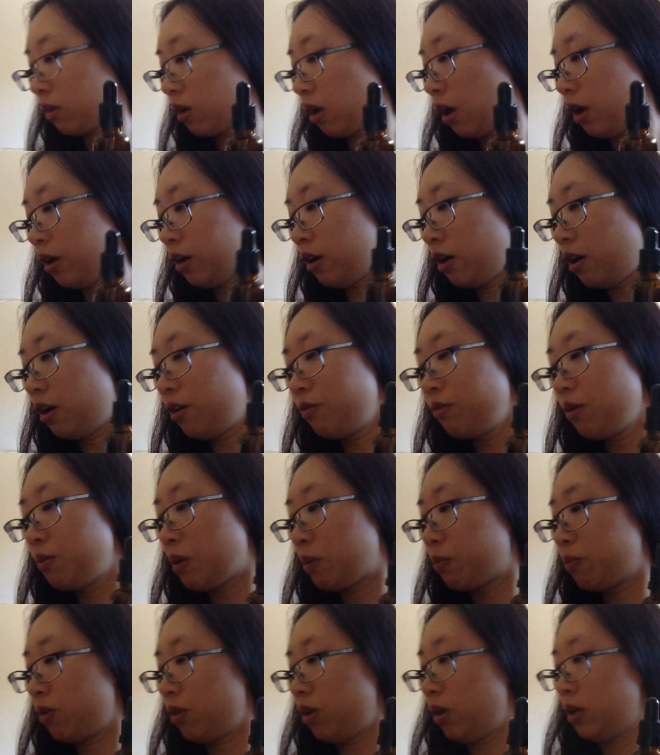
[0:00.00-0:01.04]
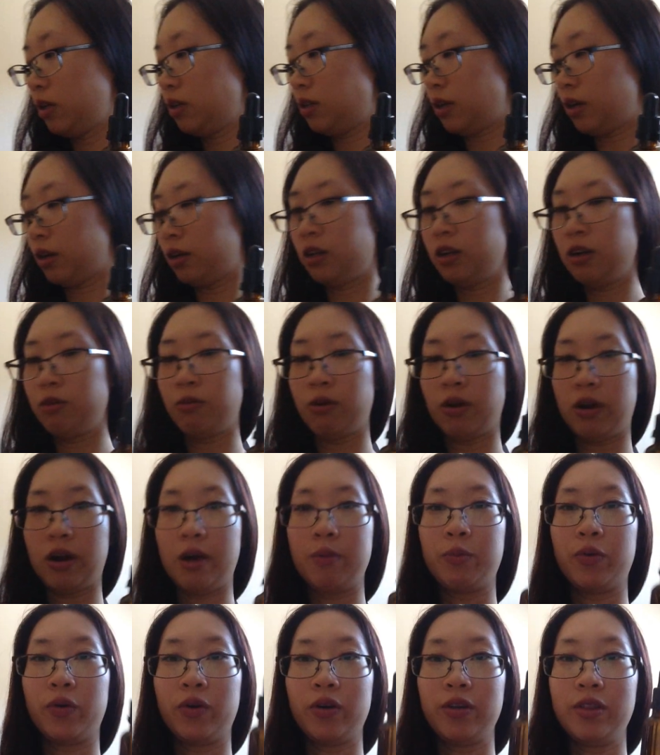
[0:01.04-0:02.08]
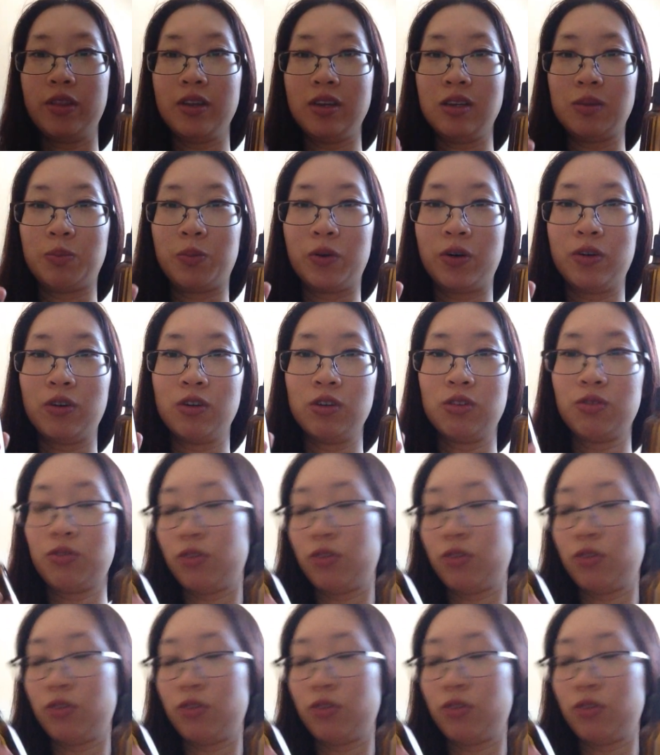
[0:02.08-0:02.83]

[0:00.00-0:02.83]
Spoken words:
I can't remember exactly where I bought these bottles